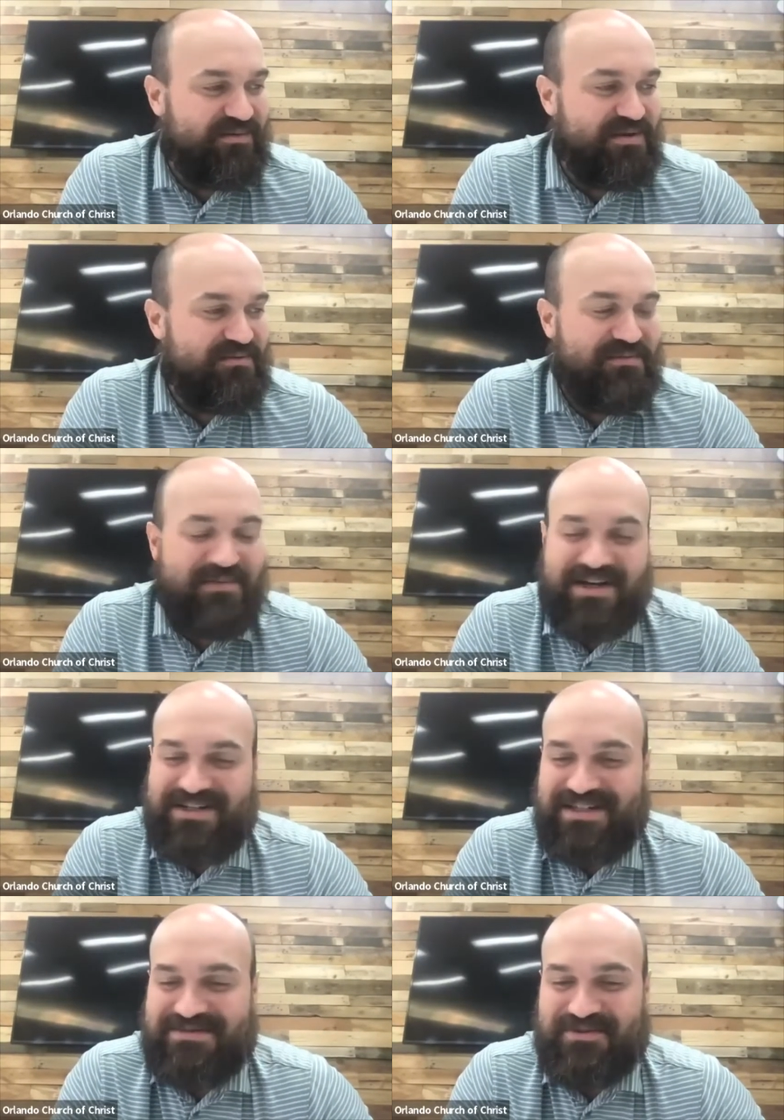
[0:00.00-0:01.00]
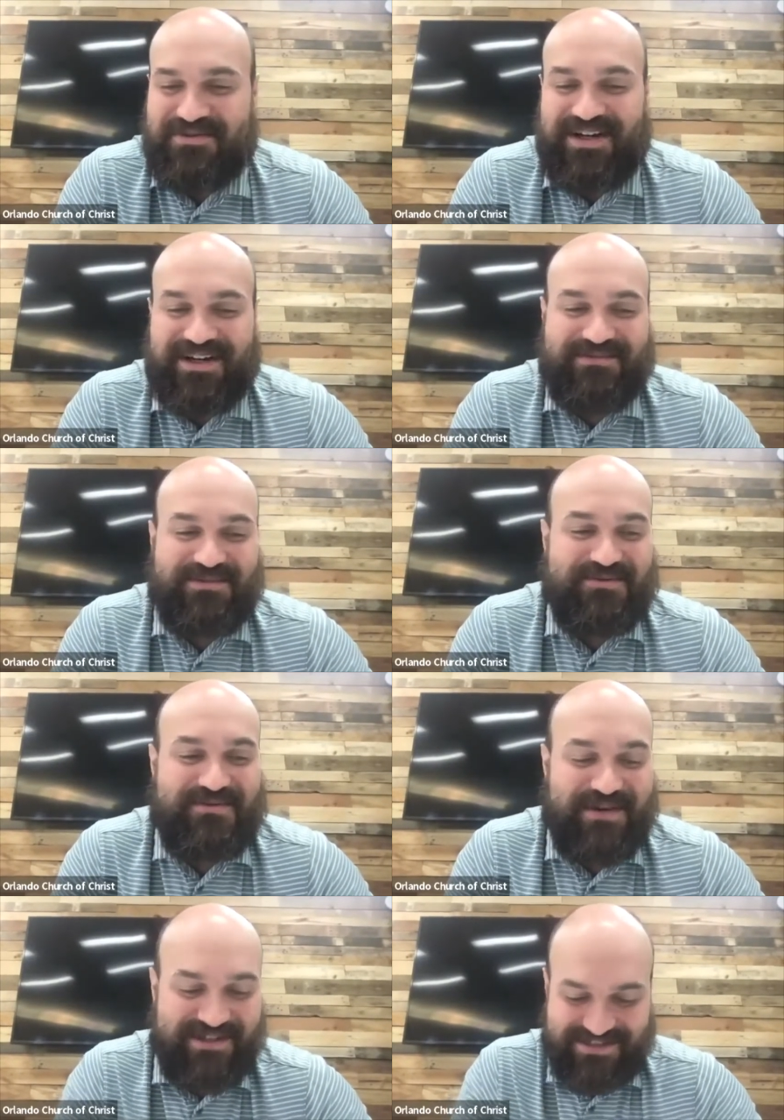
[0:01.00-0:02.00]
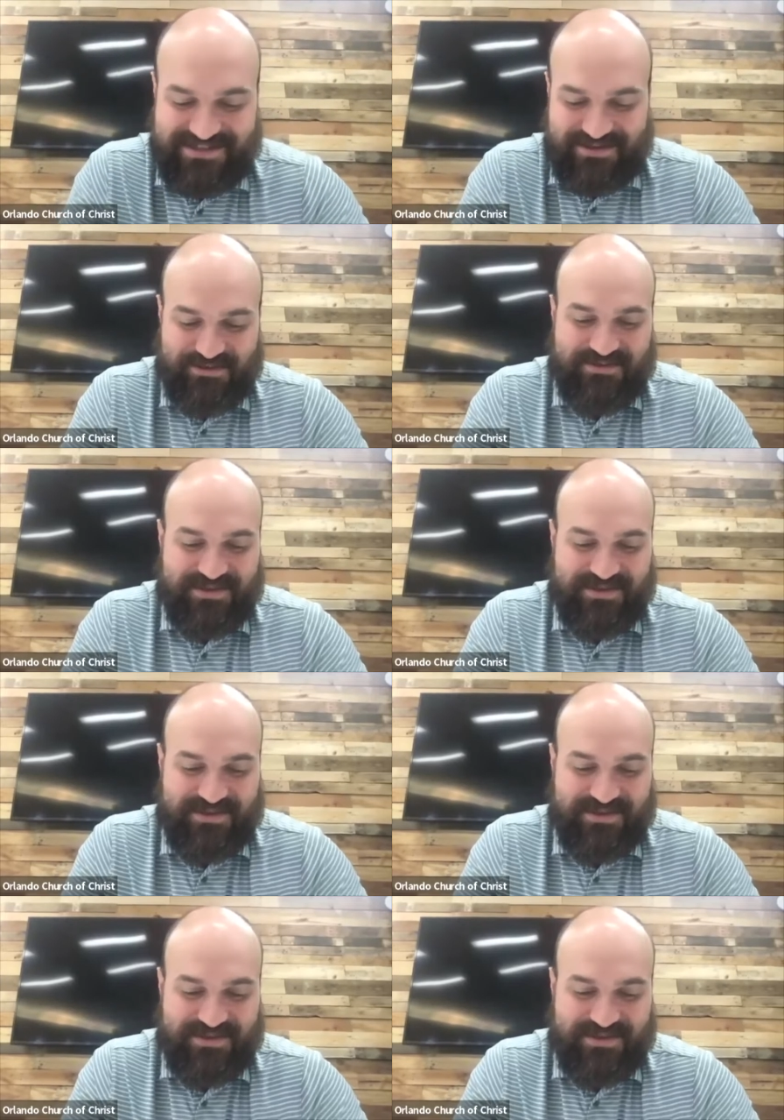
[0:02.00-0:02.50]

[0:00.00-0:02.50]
we we might need to pull an audible. We might need to